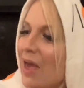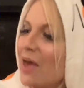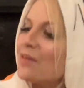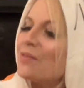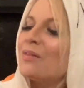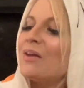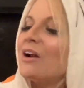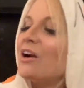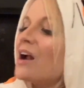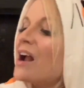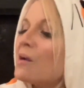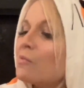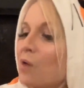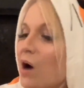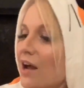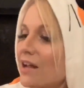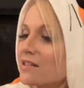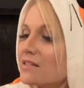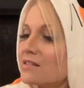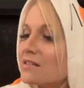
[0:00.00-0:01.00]
There I
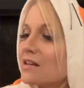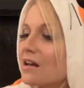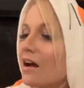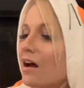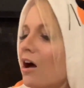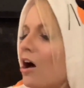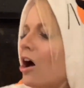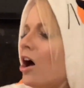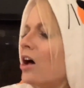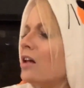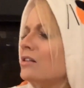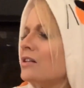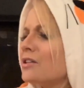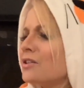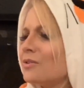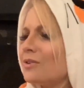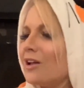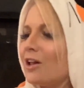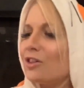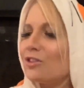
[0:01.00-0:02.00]
was, all
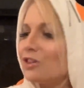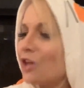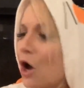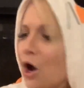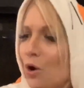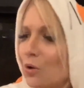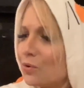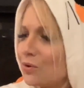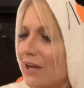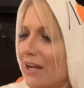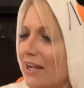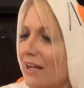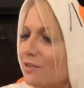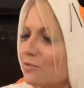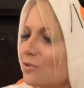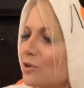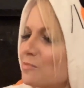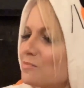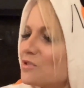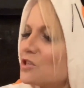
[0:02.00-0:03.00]
alone in
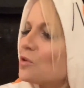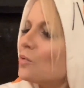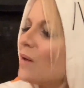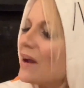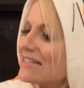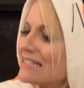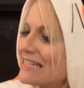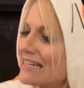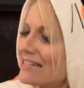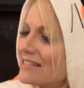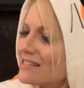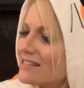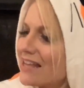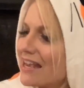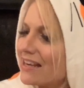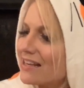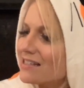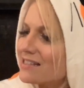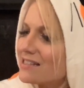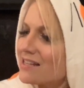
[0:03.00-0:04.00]
room
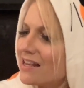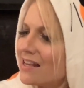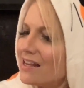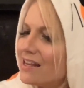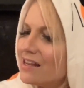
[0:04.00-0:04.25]
26,